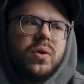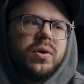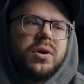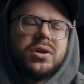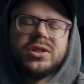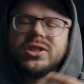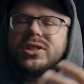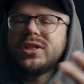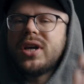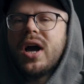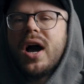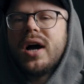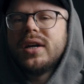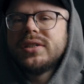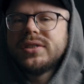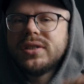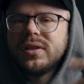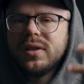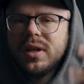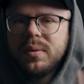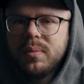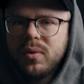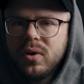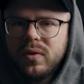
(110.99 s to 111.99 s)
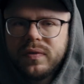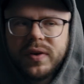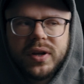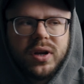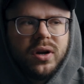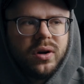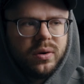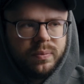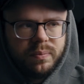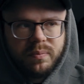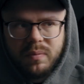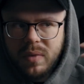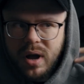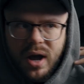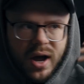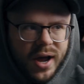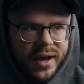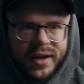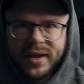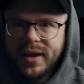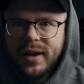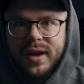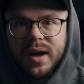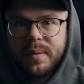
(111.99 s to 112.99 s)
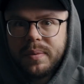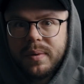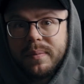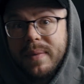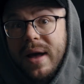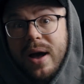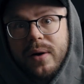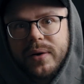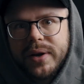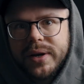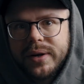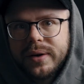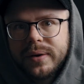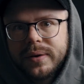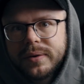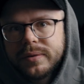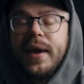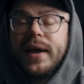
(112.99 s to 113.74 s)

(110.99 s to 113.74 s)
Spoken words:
you're just constantly moving, you're hiking up a mountain.